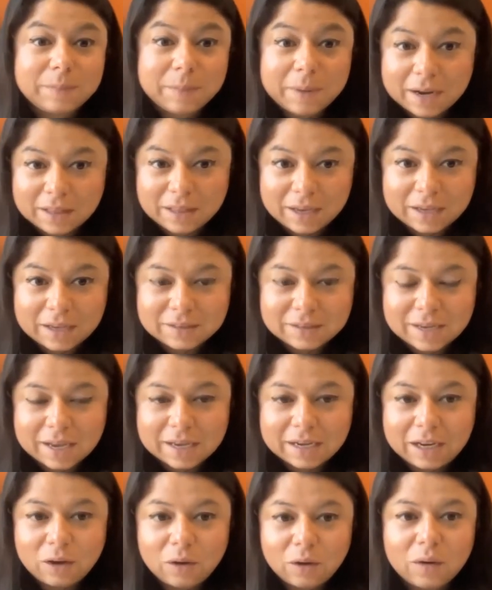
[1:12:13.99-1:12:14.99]
uh,
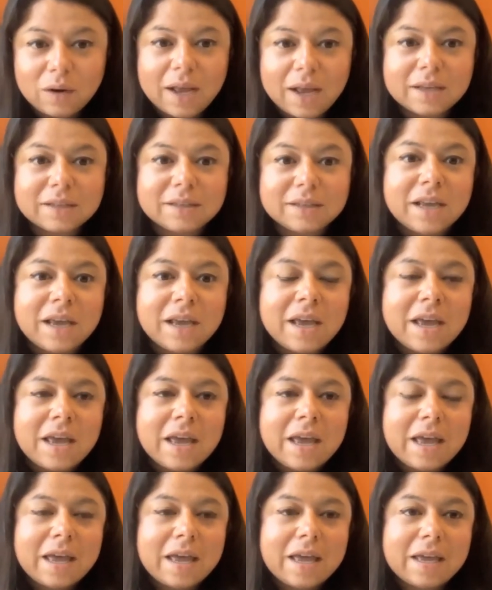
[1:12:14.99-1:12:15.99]
strengthen good
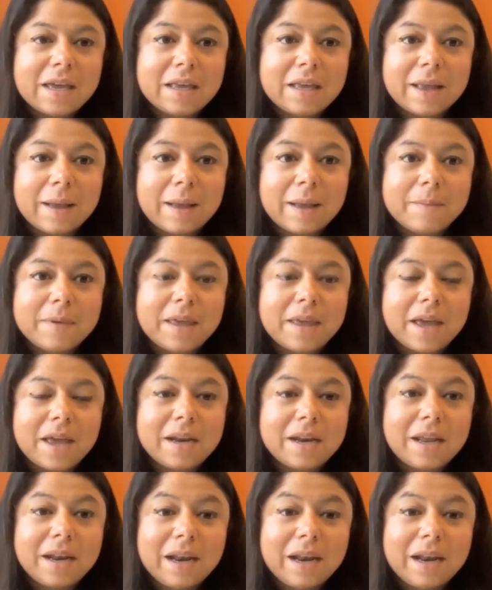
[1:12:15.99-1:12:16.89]
agricultural practices